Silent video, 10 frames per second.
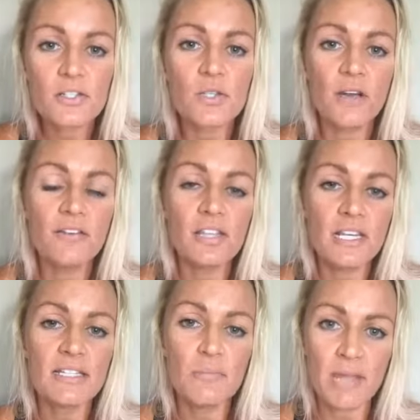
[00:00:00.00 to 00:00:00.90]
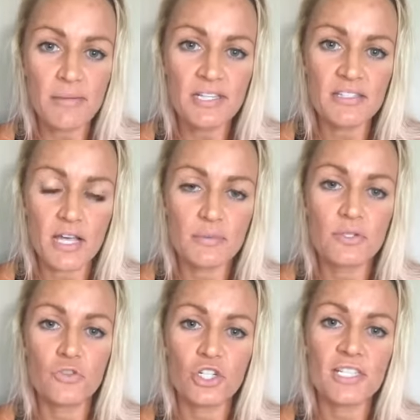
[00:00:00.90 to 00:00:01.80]
So everything's in baby steps.
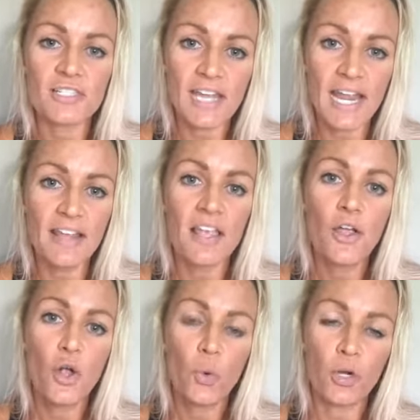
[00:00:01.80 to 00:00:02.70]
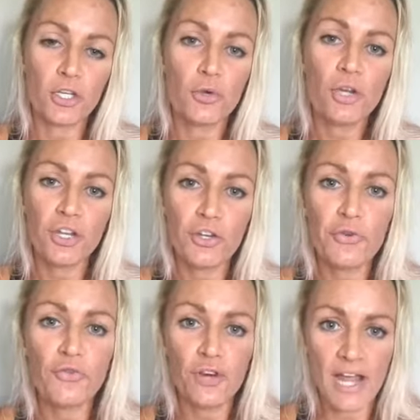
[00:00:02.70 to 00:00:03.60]
So just take what you can
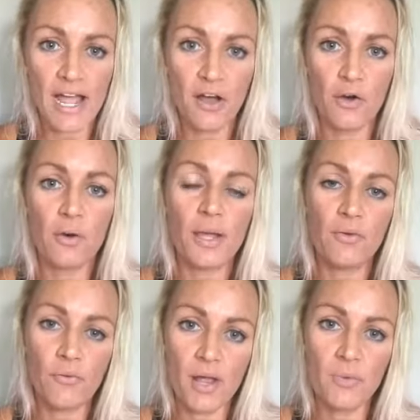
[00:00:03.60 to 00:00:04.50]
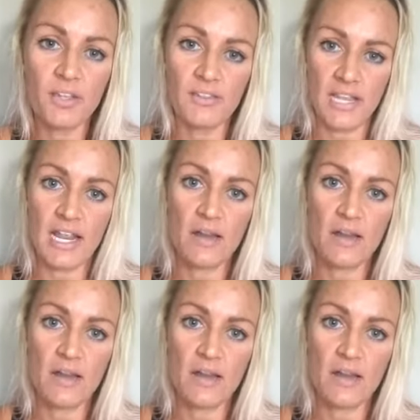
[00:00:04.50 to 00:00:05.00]
do for now and run with it.